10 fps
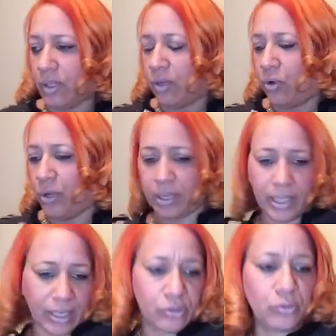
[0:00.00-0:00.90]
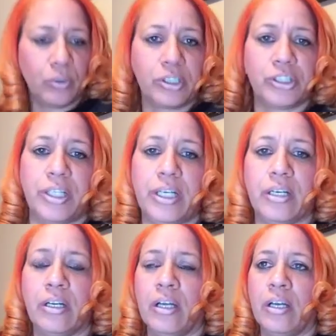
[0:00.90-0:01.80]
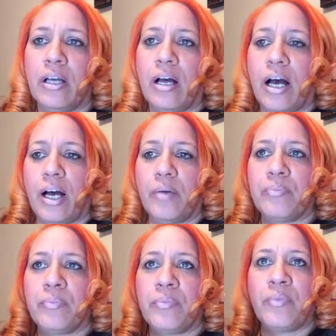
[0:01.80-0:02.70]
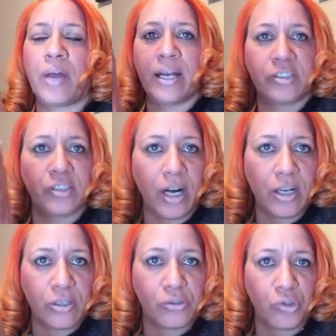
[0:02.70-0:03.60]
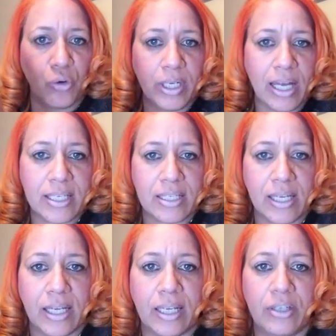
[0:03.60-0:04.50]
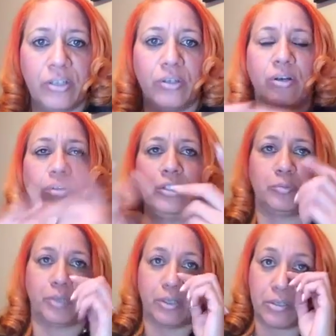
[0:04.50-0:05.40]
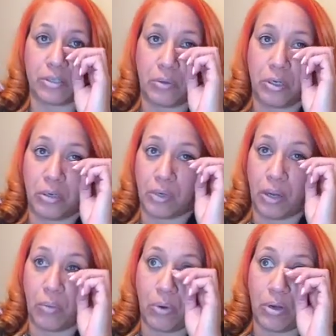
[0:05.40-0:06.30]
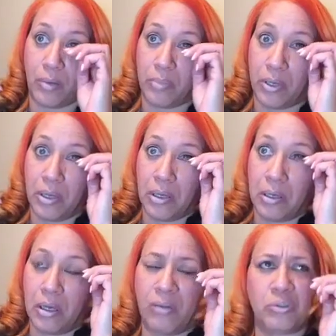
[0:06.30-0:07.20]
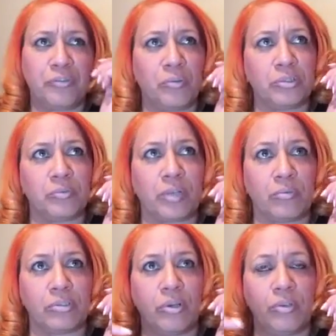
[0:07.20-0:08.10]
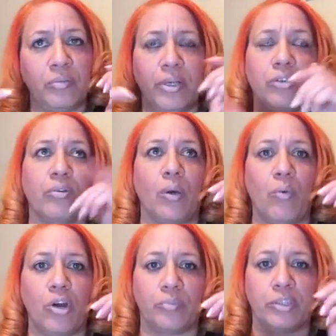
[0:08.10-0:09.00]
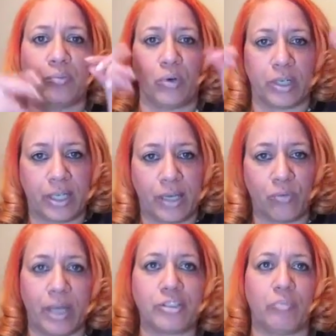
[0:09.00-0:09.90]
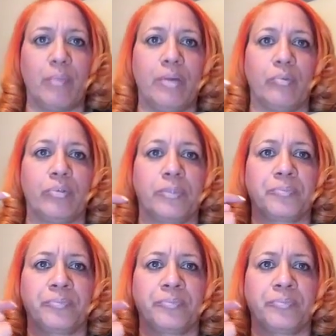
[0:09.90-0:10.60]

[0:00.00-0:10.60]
Quickly, I do want to share. I had started a story last night, and you know the Holy Spirit is so good. When I woke up, I don't know if it was when I was going to bed or when I woke up this morning, it came right to my memory